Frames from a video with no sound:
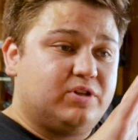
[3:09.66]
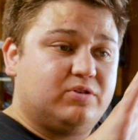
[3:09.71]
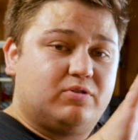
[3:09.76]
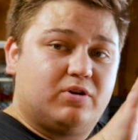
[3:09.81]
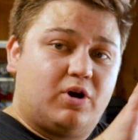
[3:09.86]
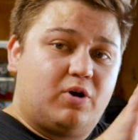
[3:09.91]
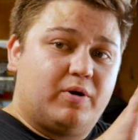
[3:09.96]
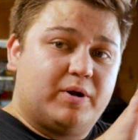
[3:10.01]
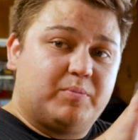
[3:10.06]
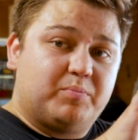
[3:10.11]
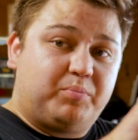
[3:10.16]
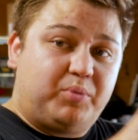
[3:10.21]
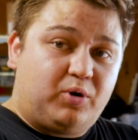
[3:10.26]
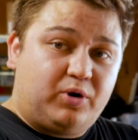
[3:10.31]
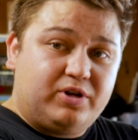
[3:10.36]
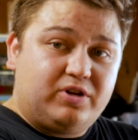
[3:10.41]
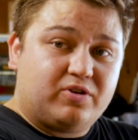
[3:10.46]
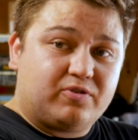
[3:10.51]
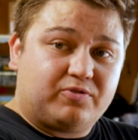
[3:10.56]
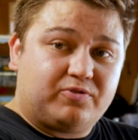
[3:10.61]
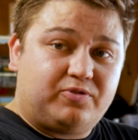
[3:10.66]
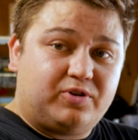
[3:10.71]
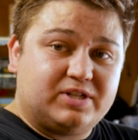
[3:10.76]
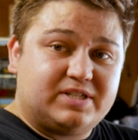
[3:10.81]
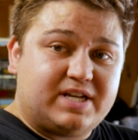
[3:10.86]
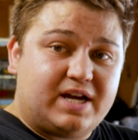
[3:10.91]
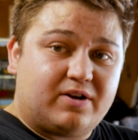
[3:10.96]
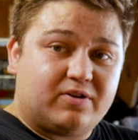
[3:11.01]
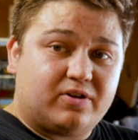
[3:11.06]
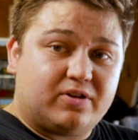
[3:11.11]
you go and put your foot
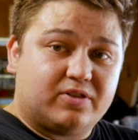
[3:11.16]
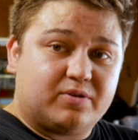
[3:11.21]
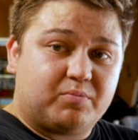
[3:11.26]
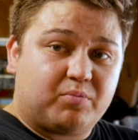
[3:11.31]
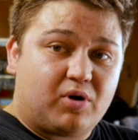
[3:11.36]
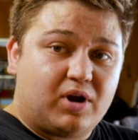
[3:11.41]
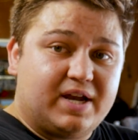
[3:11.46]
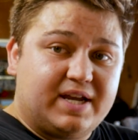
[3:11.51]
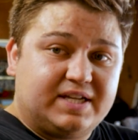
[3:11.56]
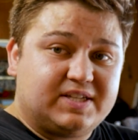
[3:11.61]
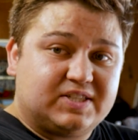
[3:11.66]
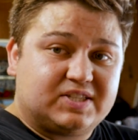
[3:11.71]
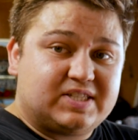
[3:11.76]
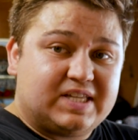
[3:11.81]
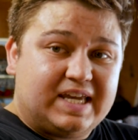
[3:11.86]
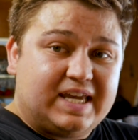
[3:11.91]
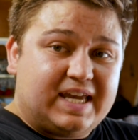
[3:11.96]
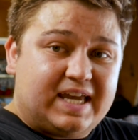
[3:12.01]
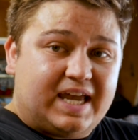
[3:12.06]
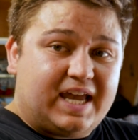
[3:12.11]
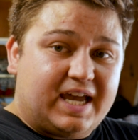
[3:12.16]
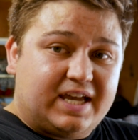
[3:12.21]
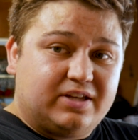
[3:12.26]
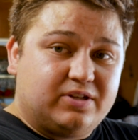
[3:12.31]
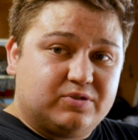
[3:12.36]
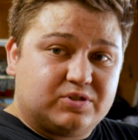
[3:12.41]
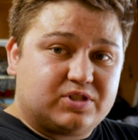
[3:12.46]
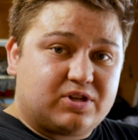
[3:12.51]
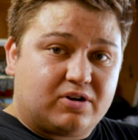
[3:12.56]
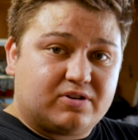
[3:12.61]
down on the brakes and
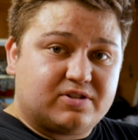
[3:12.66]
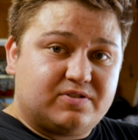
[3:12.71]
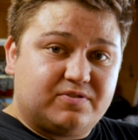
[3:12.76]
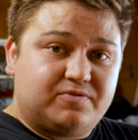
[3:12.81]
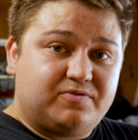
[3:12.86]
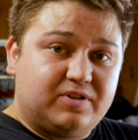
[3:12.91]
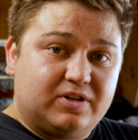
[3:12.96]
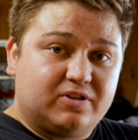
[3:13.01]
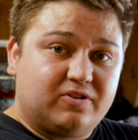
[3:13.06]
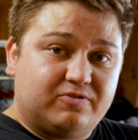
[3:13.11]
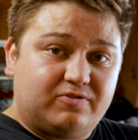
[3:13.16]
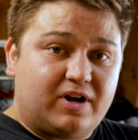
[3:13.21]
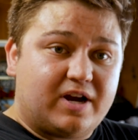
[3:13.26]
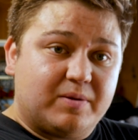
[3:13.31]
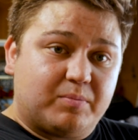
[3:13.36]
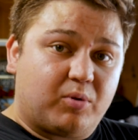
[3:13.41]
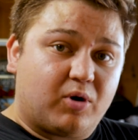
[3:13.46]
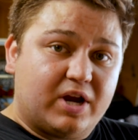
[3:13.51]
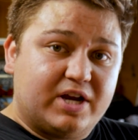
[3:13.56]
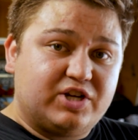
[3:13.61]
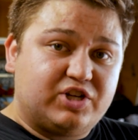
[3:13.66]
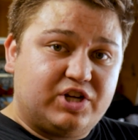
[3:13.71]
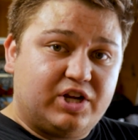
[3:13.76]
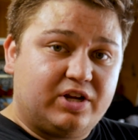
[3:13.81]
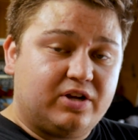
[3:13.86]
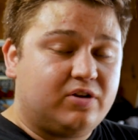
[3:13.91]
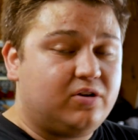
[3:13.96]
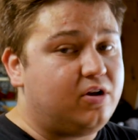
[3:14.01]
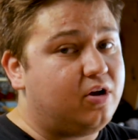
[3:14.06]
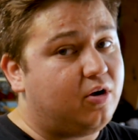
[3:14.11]
you start to feel a
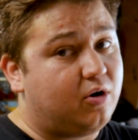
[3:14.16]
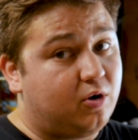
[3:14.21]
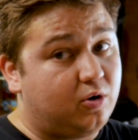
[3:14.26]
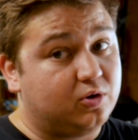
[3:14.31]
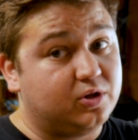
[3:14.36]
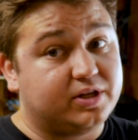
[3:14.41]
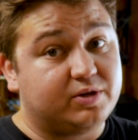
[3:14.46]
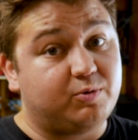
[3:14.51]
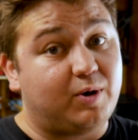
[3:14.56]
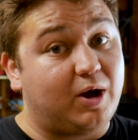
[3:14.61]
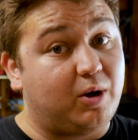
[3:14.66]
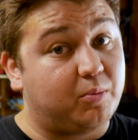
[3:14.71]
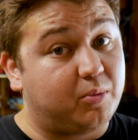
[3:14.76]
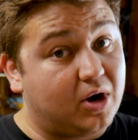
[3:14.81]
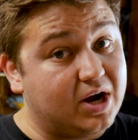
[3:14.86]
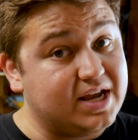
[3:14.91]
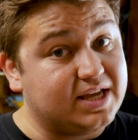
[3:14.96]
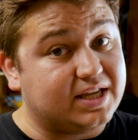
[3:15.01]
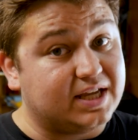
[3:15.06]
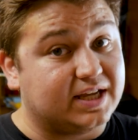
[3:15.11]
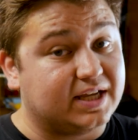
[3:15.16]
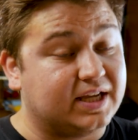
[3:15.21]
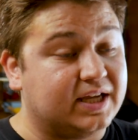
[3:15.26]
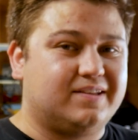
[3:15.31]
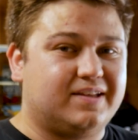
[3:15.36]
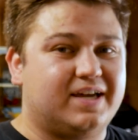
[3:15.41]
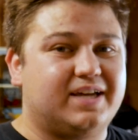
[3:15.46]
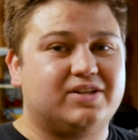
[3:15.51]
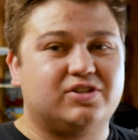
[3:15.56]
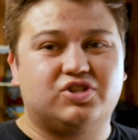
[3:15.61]
vibration only while braking,
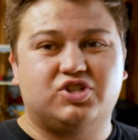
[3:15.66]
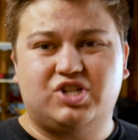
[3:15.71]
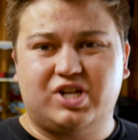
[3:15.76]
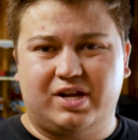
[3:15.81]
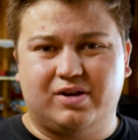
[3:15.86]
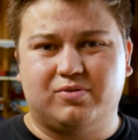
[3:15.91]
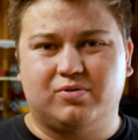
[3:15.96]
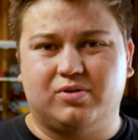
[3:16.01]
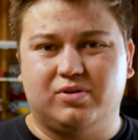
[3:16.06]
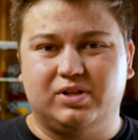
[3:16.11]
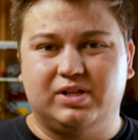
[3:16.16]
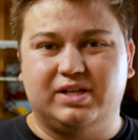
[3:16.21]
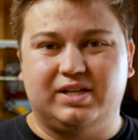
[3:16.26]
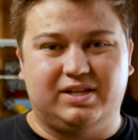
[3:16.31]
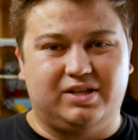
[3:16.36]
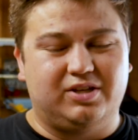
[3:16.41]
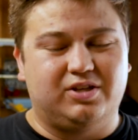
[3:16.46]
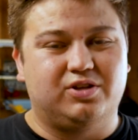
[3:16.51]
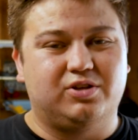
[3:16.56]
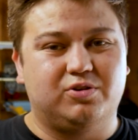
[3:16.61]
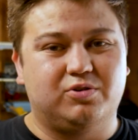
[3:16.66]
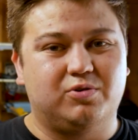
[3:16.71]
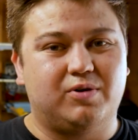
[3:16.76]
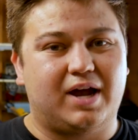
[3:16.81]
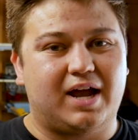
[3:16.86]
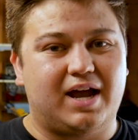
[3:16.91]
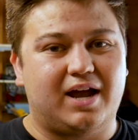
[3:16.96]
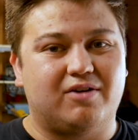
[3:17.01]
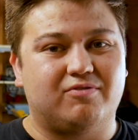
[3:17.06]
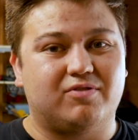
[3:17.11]
then generally you
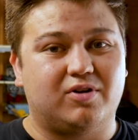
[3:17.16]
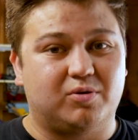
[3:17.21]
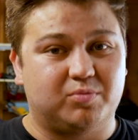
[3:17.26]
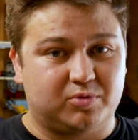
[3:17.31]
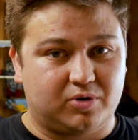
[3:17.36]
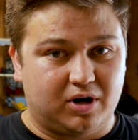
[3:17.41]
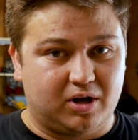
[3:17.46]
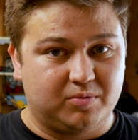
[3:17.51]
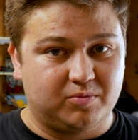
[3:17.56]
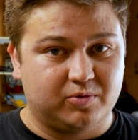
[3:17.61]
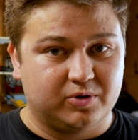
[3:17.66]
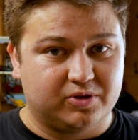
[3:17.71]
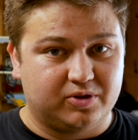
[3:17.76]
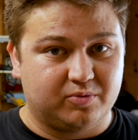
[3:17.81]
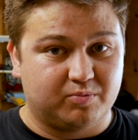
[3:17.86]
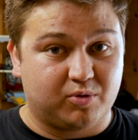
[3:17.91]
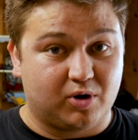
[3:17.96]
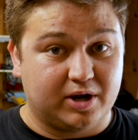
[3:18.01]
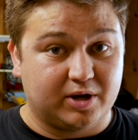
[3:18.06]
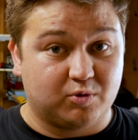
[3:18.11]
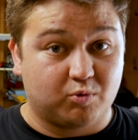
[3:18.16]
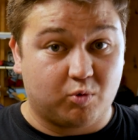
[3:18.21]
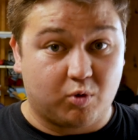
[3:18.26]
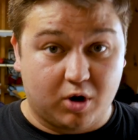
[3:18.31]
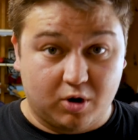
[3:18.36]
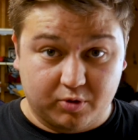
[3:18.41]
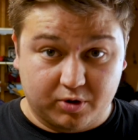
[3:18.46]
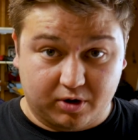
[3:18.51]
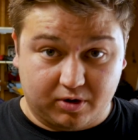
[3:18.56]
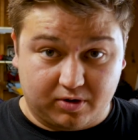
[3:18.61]
have a problem with the brake
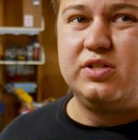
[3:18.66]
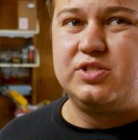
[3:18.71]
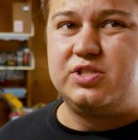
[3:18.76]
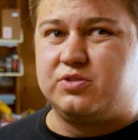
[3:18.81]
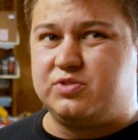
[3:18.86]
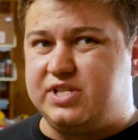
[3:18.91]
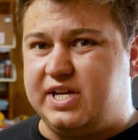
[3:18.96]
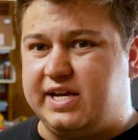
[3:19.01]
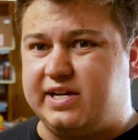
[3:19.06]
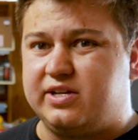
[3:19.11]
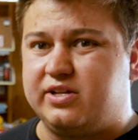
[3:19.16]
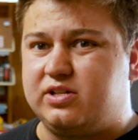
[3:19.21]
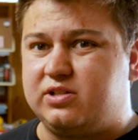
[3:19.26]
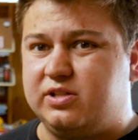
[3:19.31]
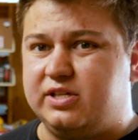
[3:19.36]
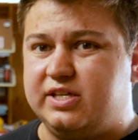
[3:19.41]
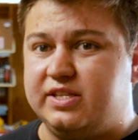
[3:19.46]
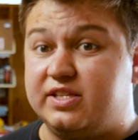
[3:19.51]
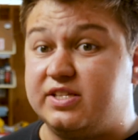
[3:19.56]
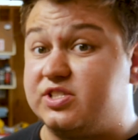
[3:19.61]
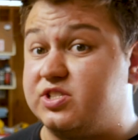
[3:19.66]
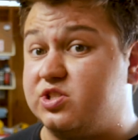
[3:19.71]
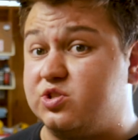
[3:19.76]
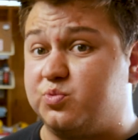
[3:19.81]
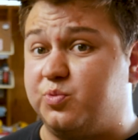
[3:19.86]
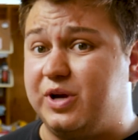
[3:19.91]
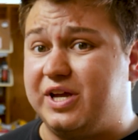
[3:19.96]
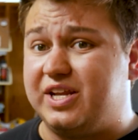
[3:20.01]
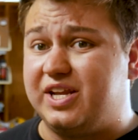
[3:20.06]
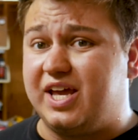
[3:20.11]
rotor. So technically this
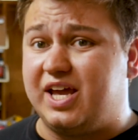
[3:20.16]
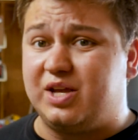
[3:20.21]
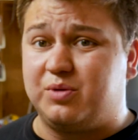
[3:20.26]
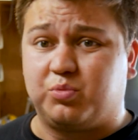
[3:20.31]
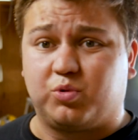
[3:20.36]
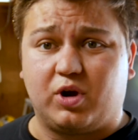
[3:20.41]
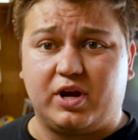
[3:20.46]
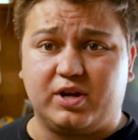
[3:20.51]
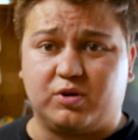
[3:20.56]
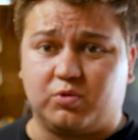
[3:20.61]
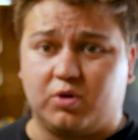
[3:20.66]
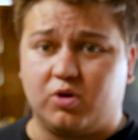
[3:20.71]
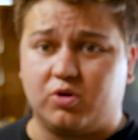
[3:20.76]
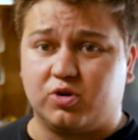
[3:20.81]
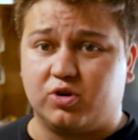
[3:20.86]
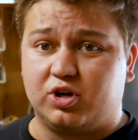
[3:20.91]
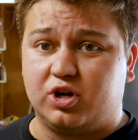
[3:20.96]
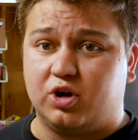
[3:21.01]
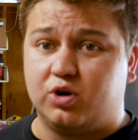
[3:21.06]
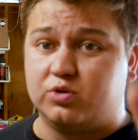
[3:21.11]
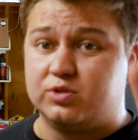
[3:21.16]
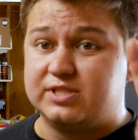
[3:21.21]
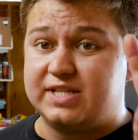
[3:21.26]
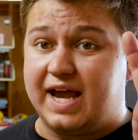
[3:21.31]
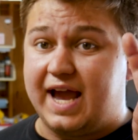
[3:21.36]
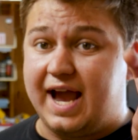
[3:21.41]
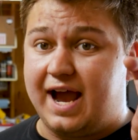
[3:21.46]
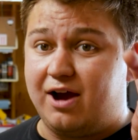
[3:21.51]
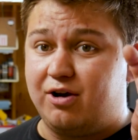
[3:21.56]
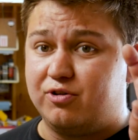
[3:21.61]
is when a brake rotor goes
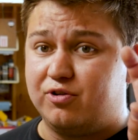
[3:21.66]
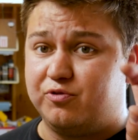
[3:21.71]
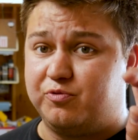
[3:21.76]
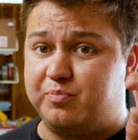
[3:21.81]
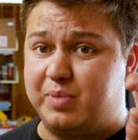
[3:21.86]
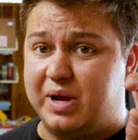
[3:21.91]
out of